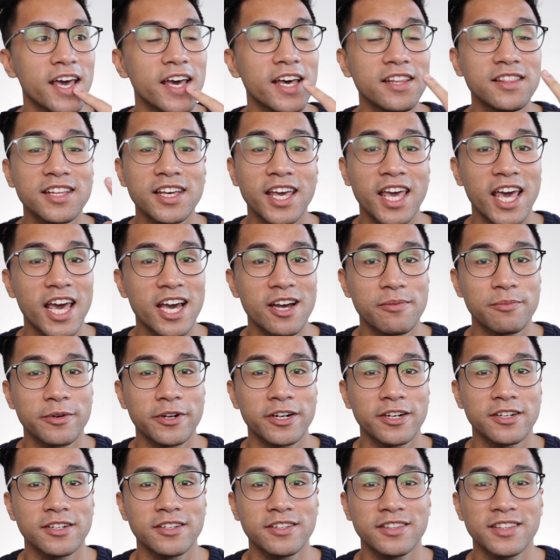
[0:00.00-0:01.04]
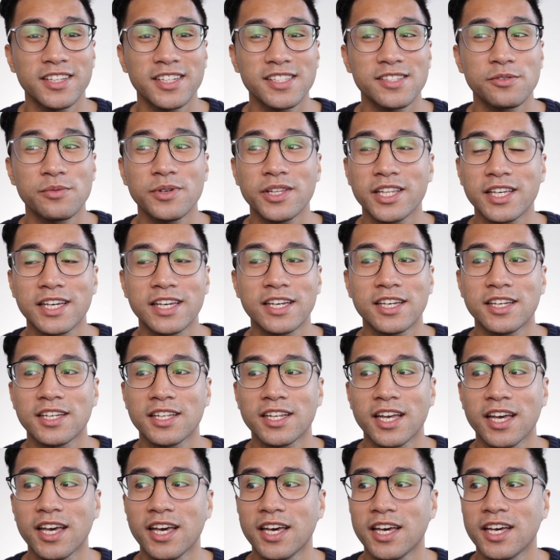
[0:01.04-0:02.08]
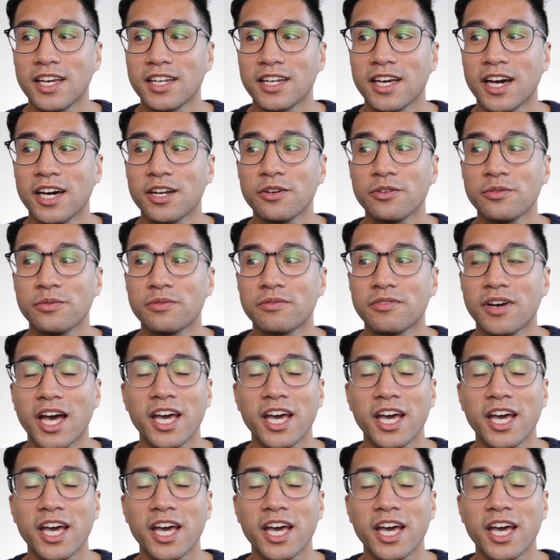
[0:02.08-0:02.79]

and the camera that's really it and I don't